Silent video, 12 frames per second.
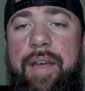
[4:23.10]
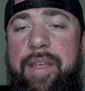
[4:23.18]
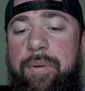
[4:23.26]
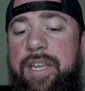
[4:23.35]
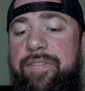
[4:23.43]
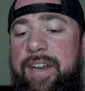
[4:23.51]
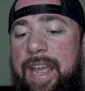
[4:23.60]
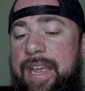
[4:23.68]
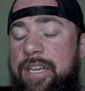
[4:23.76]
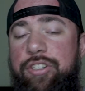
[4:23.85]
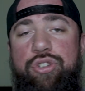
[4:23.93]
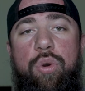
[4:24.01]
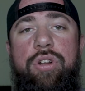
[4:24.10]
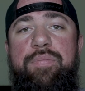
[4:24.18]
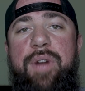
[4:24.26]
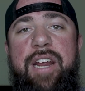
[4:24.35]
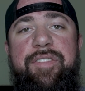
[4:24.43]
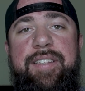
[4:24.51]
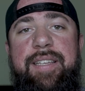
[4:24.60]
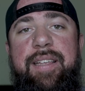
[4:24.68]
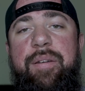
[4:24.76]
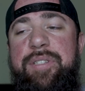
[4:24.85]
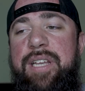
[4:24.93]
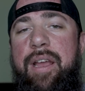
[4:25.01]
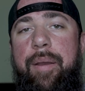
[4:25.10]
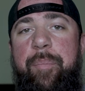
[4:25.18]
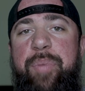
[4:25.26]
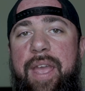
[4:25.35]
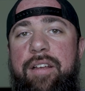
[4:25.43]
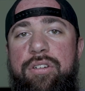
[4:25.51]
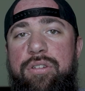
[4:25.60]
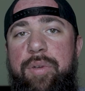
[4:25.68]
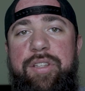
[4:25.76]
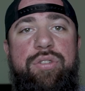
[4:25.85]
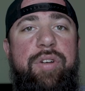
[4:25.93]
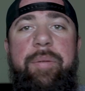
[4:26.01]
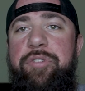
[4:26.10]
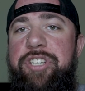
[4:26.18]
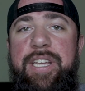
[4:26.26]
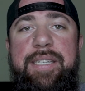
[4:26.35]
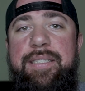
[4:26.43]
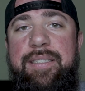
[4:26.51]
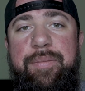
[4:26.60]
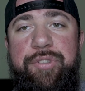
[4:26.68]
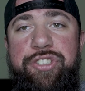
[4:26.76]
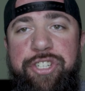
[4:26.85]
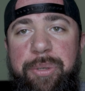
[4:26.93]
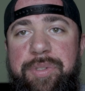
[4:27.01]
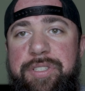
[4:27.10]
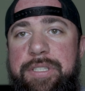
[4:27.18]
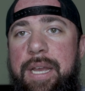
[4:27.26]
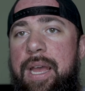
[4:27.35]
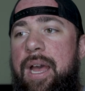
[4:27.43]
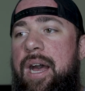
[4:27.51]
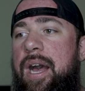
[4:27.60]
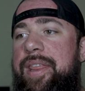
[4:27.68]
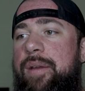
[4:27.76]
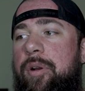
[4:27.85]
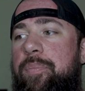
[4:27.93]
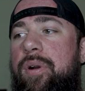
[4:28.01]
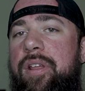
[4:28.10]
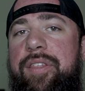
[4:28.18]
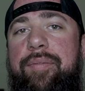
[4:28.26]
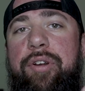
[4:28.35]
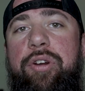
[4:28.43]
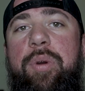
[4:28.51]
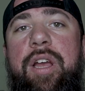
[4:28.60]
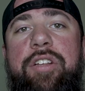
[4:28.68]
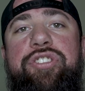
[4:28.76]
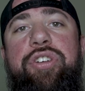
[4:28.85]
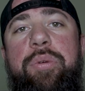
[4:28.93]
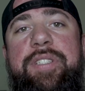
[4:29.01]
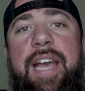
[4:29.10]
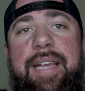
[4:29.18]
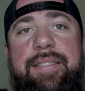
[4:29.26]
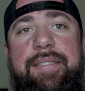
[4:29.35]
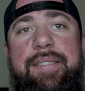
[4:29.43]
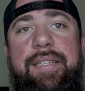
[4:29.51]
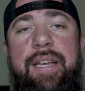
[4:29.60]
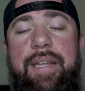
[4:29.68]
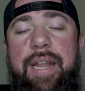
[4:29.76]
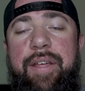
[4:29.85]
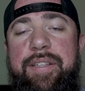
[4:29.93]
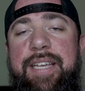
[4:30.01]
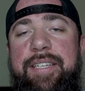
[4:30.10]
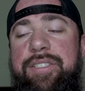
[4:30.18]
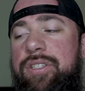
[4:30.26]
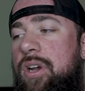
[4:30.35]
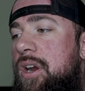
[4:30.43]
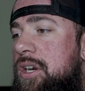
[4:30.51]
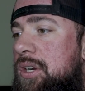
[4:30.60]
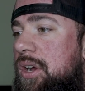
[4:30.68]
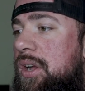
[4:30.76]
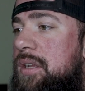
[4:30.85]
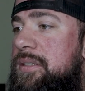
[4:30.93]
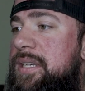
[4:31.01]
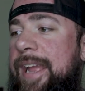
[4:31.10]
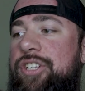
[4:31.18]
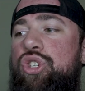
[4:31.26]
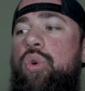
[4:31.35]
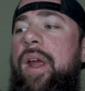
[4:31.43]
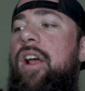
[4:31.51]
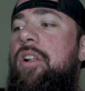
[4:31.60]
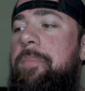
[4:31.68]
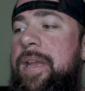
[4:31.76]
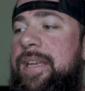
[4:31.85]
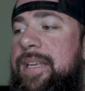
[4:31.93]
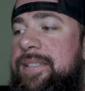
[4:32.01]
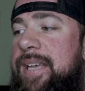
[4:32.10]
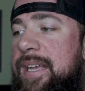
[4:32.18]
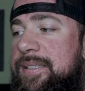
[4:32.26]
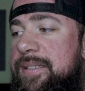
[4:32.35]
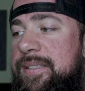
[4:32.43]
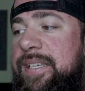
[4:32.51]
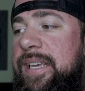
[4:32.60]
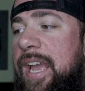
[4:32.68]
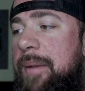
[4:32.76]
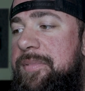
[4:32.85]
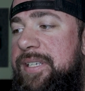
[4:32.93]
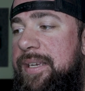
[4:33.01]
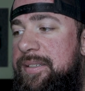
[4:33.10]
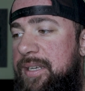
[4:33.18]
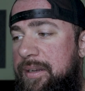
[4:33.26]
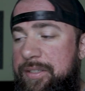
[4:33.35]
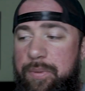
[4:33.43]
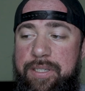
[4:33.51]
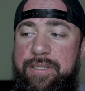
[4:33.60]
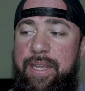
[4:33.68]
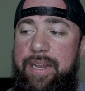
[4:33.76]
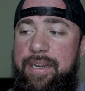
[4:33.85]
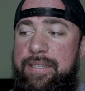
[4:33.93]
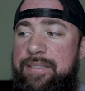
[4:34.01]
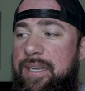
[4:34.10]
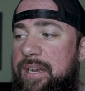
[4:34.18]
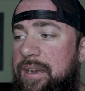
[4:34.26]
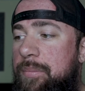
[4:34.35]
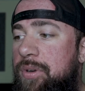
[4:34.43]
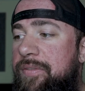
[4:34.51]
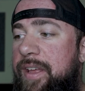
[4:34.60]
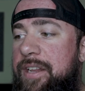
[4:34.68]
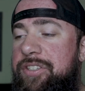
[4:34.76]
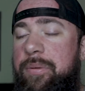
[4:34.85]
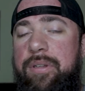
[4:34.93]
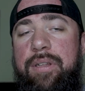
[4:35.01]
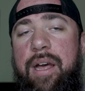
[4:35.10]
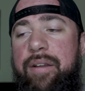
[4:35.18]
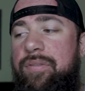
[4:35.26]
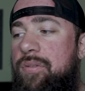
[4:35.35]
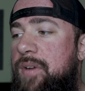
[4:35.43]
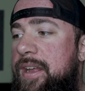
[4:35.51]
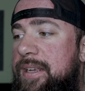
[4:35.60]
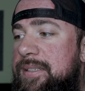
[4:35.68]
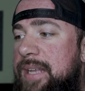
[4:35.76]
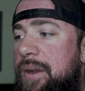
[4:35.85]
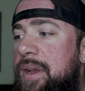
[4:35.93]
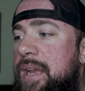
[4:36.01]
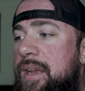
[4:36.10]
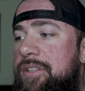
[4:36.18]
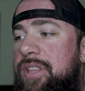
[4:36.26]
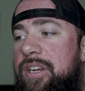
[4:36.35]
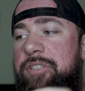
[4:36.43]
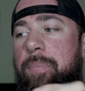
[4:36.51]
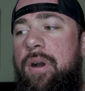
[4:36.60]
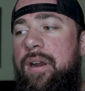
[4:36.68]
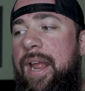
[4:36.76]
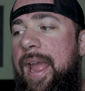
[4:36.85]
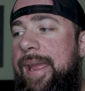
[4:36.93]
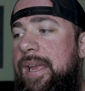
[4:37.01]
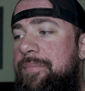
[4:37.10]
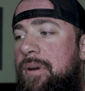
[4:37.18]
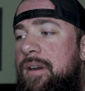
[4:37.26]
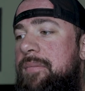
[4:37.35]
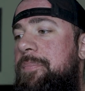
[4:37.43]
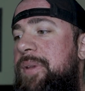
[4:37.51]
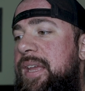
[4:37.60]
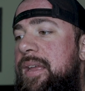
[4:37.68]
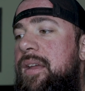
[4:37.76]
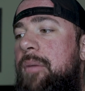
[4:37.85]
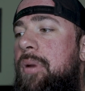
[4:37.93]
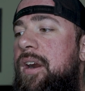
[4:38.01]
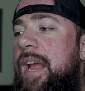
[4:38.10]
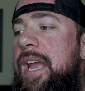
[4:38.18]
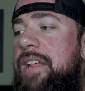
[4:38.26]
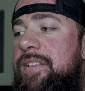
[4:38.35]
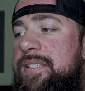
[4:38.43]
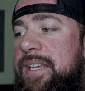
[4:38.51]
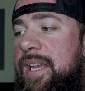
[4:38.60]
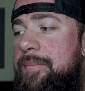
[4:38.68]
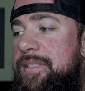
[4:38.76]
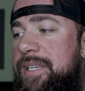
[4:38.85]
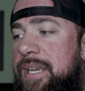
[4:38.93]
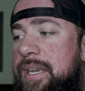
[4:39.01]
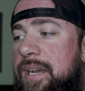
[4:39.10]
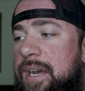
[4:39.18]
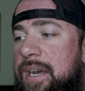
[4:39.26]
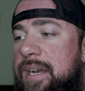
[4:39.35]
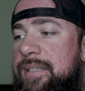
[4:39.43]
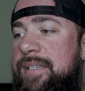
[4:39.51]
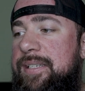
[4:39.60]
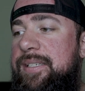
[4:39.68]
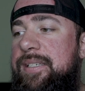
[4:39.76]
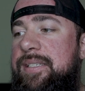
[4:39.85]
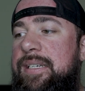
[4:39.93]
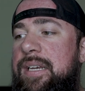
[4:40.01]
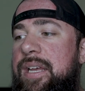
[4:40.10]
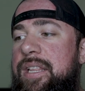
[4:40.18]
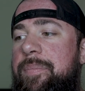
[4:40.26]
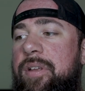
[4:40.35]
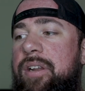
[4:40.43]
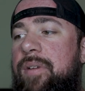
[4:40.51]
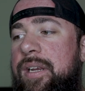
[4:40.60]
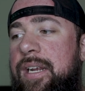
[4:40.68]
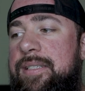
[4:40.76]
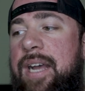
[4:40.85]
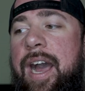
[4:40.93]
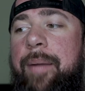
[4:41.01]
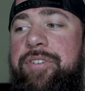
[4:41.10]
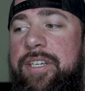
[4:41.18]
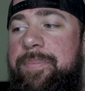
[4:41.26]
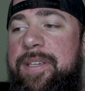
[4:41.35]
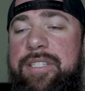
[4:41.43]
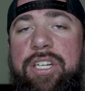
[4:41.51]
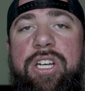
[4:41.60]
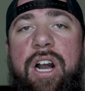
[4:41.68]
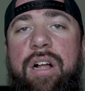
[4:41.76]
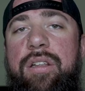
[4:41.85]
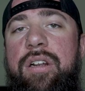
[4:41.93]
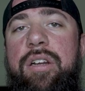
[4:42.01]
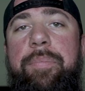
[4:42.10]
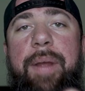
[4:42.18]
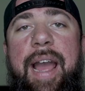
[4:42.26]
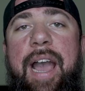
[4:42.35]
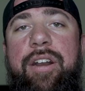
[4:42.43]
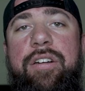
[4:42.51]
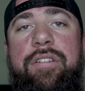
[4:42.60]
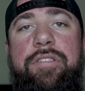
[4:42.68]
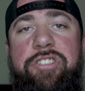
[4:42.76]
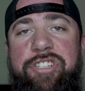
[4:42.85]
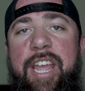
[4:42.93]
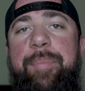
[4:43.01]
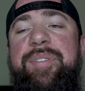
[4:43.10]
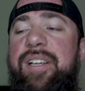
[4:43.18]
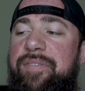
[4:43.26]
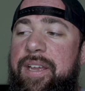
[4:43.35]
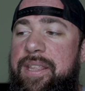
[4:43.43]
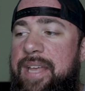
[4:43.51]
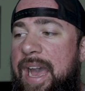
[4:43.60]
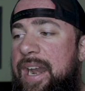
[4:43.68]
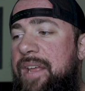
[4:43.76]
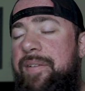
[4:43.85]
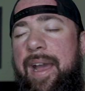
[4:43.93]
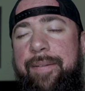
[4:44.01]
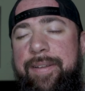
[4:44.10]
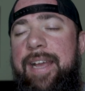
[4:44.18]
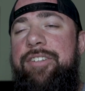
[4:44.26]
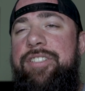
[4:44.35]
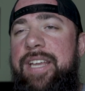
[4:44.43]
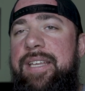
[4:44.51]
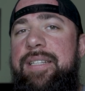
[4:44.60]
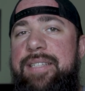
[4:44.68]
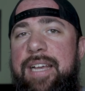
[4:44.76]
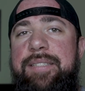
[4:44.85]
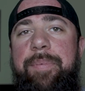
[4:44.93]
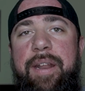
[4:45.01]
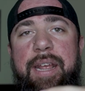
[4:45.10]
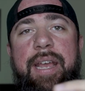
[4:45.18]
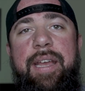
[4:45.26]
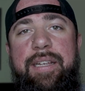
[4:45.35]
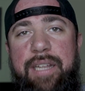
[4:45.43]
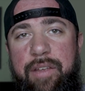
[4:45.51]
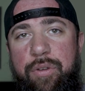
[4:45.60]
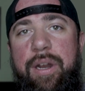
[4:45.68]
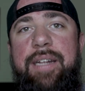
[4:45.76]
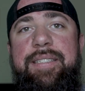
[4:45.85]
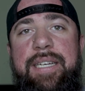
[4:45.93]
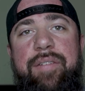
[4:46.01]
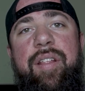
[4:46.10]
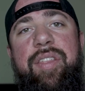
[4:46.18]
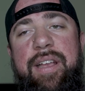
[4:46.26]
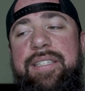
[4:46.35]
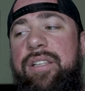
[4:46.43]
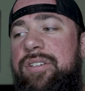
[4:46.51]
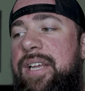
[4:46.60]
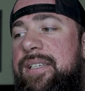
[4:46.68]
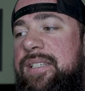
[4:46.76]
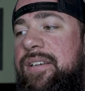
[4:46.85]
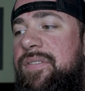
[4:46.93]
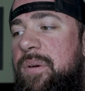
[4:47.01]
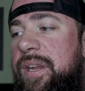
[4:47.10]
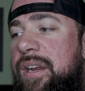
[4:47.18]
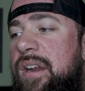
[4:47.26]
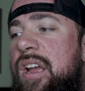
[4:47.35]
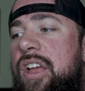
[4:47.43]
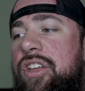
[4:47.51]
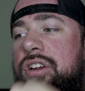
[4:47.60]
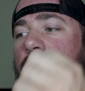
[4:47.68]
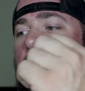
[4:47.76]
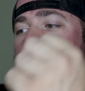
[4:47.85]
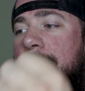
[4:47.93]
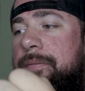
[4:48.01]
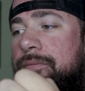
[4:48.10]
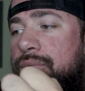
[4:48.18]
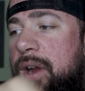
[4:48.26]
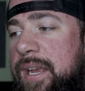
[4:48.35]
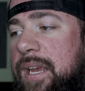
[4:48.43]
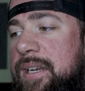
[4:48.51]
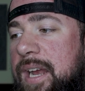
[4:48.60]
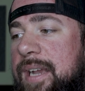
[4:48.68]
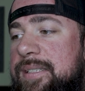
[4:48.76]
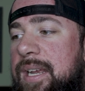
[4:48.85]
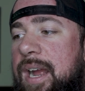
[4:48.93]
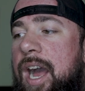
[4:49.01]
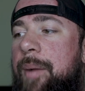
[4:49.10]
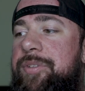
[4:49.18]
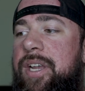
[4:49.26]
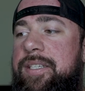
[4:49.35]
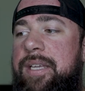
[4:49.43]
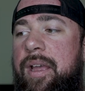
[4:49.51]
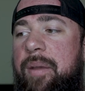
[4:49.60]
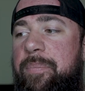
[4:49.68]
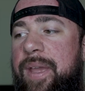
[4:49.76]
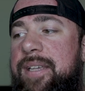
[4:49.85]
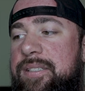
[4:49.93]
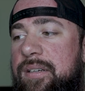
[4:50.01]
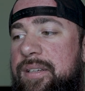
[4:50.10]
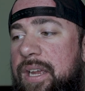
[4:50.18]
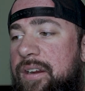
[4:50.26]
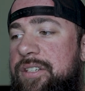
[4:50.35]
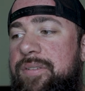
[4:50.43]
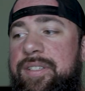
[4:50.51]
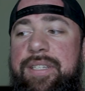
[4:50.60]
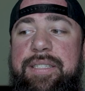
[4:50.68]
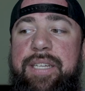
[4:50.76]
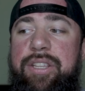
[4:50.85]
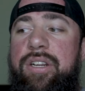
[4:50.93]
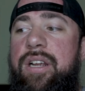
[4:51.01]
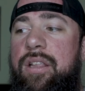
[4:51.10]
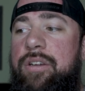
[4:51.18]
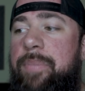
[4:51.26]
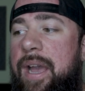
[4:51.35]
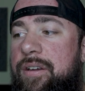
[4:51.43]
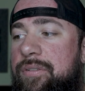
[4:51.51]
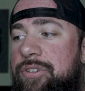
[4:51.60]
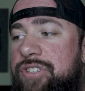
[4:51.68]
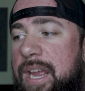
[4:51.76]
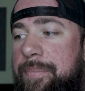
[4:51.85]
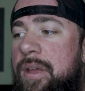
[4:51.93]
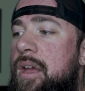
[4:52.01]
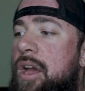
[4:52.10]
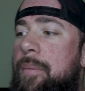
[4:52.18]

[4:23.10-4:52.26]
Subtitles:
They were given a controlled breakfast. I think it was bagel with cream cheese and some juice. They were put through two tests. Now, the tests are called a trail-making test. TMT is what it is abbreviated to in a lot of the writings. Now, there's part A and part B. Part A of the TMT assesses the ability to recognize objects based on color, pattern, shape, stuff like that. I haven't actually taken the test, but to give you an idea of the things that they're testing for here, you're recognizing objects based on characteristics like their color, pattern, or shape.